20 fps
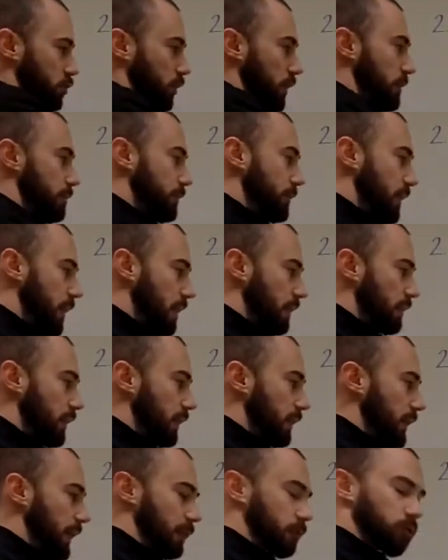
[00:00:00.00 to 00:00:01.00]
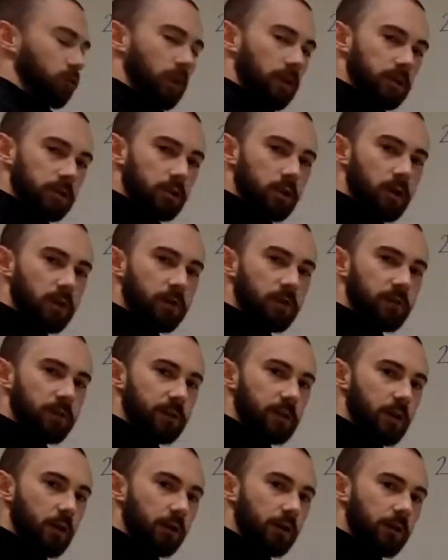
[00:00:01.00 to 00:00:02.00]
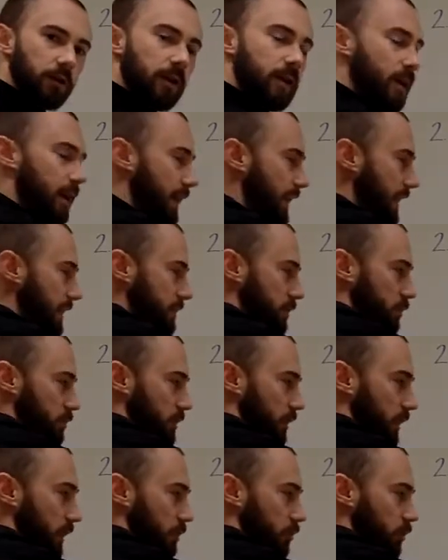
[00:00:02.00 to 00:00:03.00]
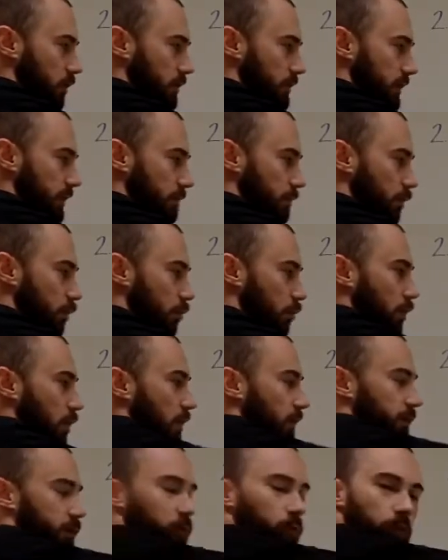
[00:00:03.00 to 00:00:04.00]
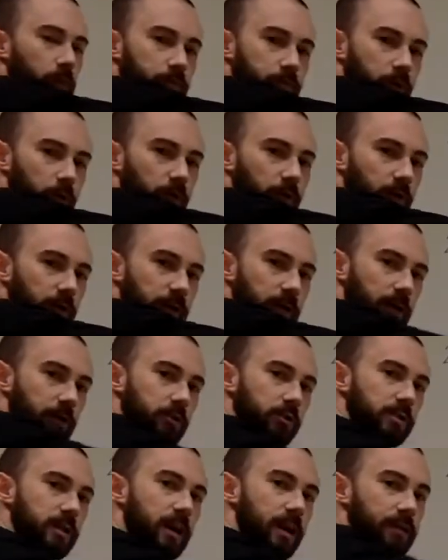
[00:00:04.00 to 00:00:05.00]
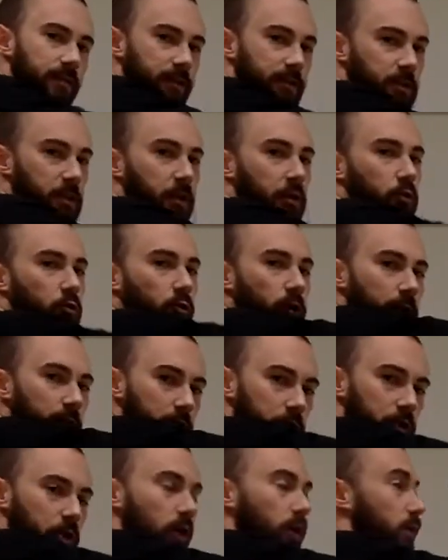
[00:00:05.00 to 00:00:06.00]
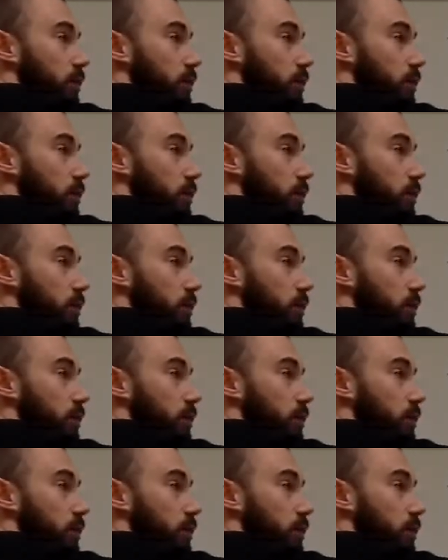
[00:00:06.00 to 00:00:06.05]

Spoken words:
strip electrons off of a donor. And as those electrons get pulled off to ripped over to the other side, that's going to create a